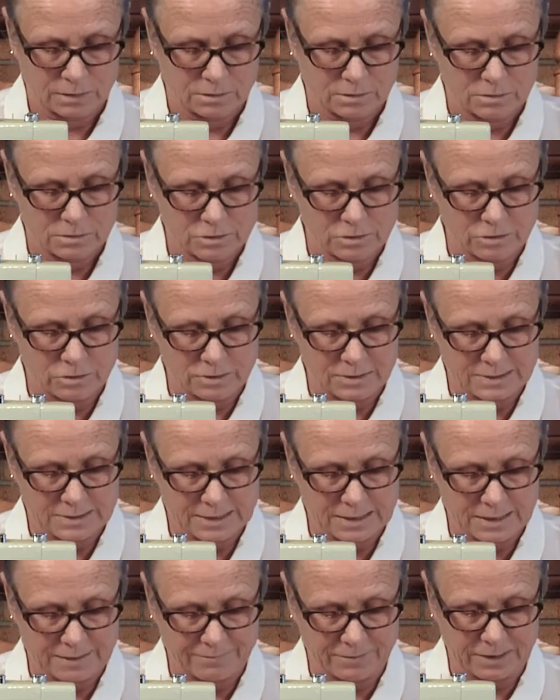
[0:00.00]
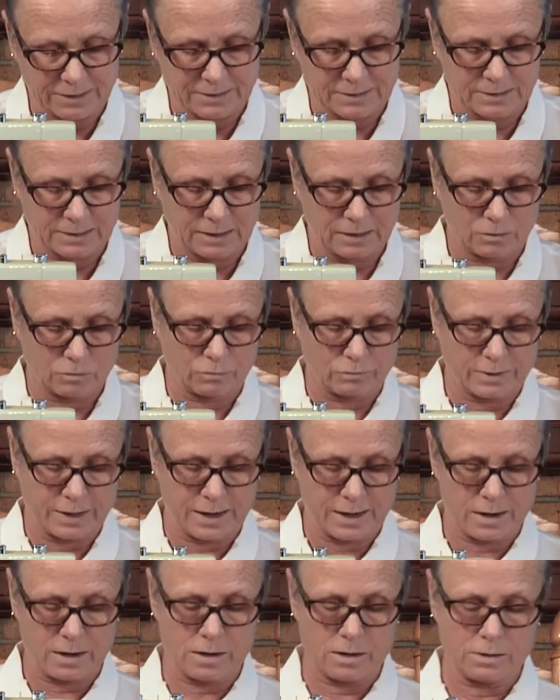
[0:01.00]
So you see I've got the needle
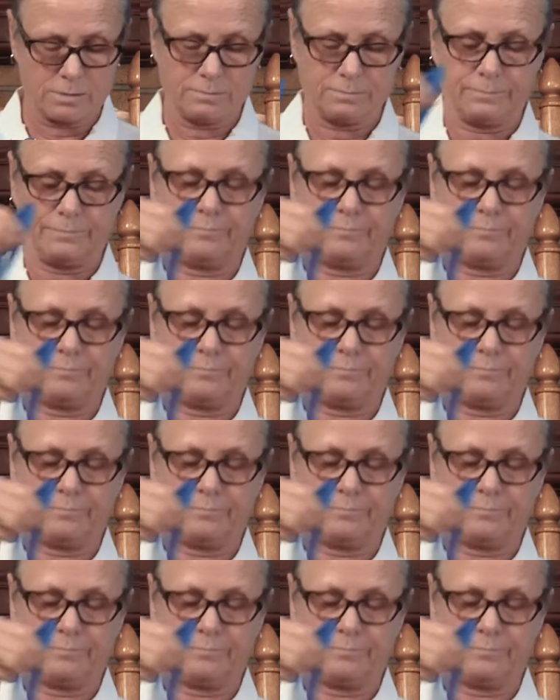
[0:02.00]
there.